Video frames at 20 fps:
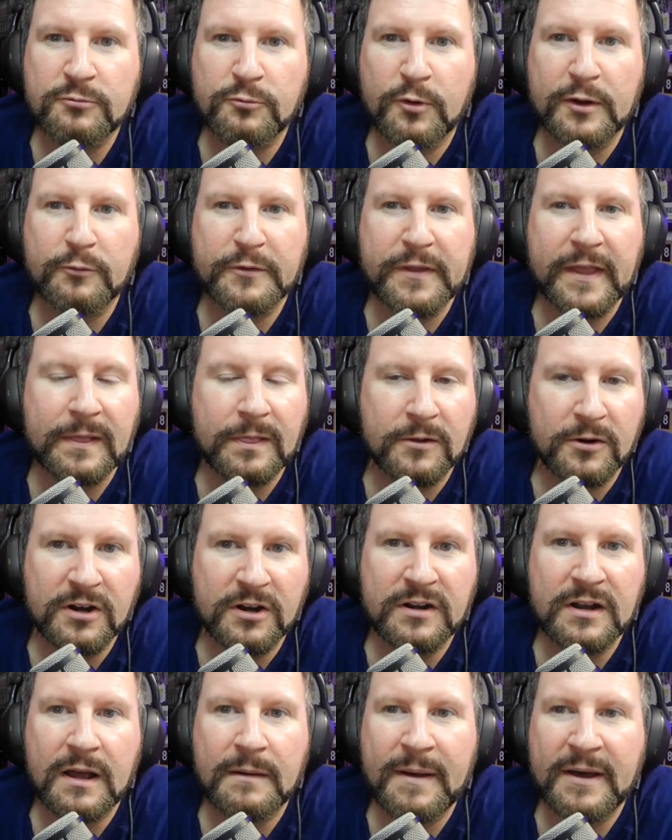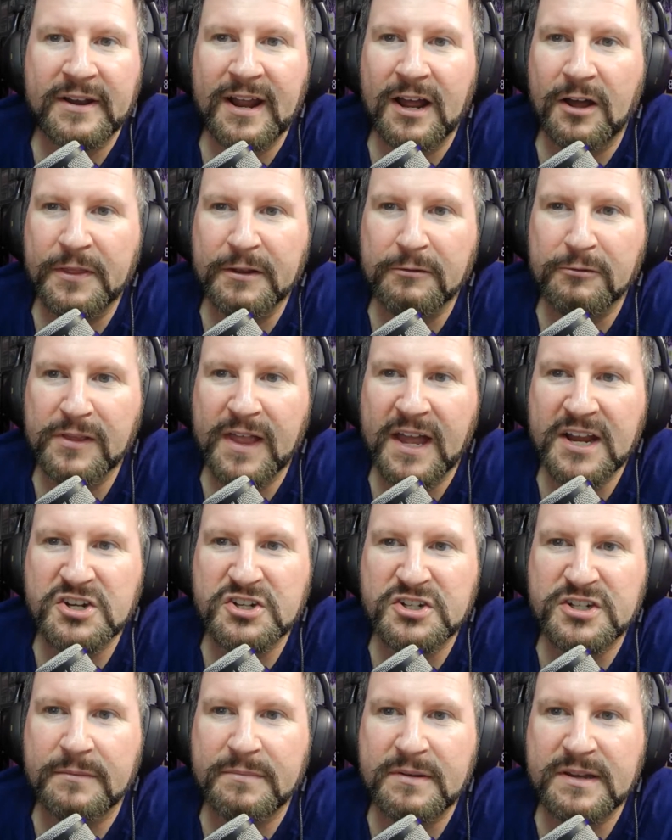one where they learn about healthy
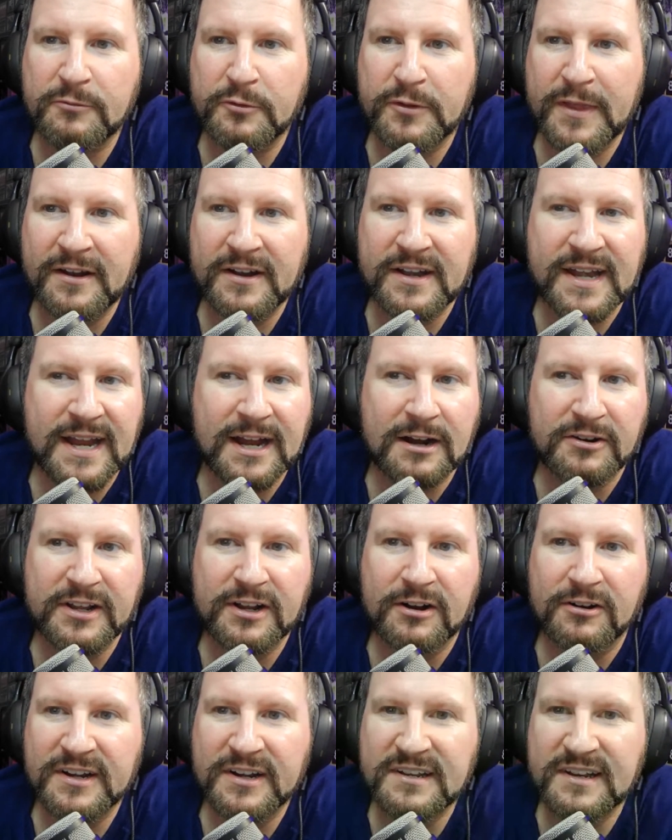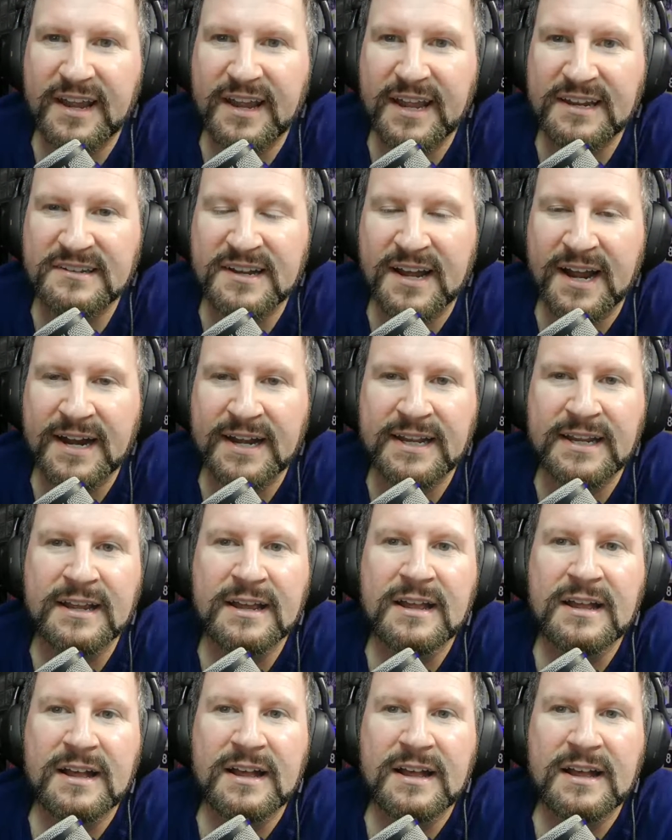relationships without inheriting our anxiety,